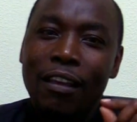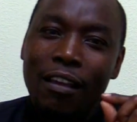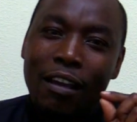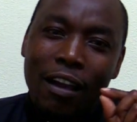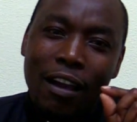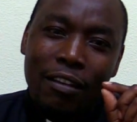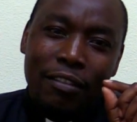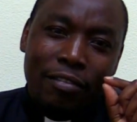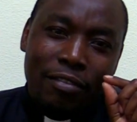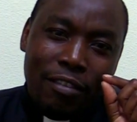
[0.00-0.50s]

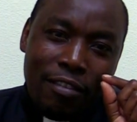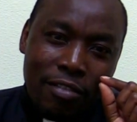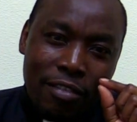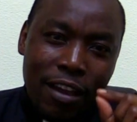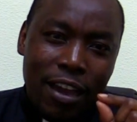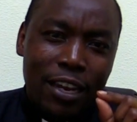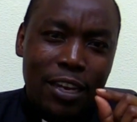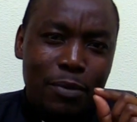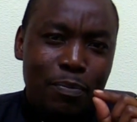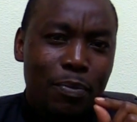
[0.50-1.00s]
And the
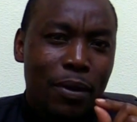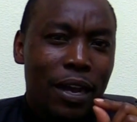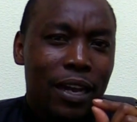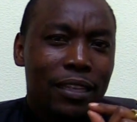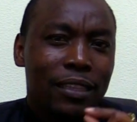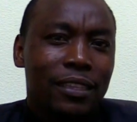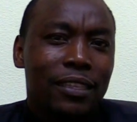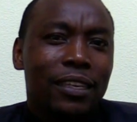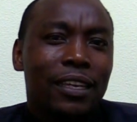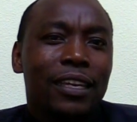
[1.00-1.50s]
third
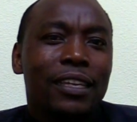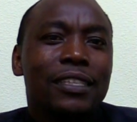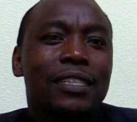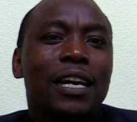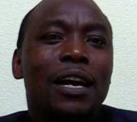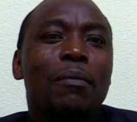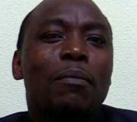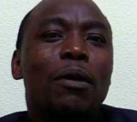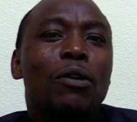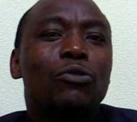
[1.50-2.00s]
part is
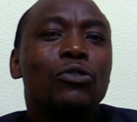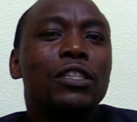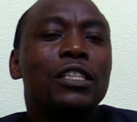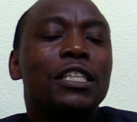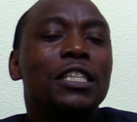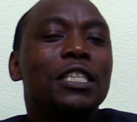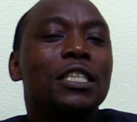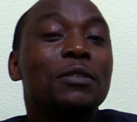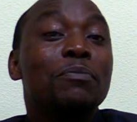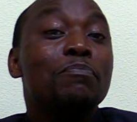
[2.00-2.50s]
about
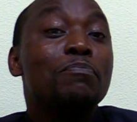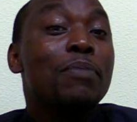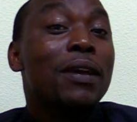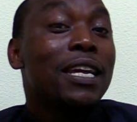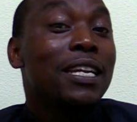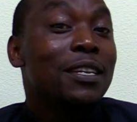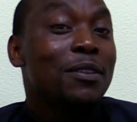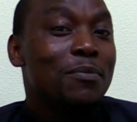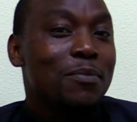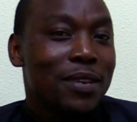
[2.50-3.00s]

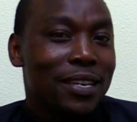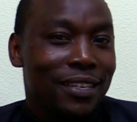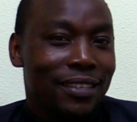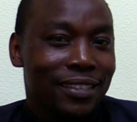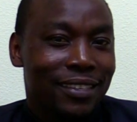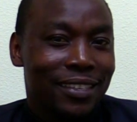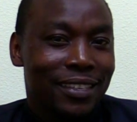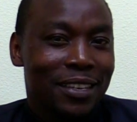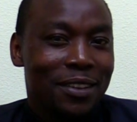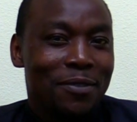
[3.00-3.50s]
impediments.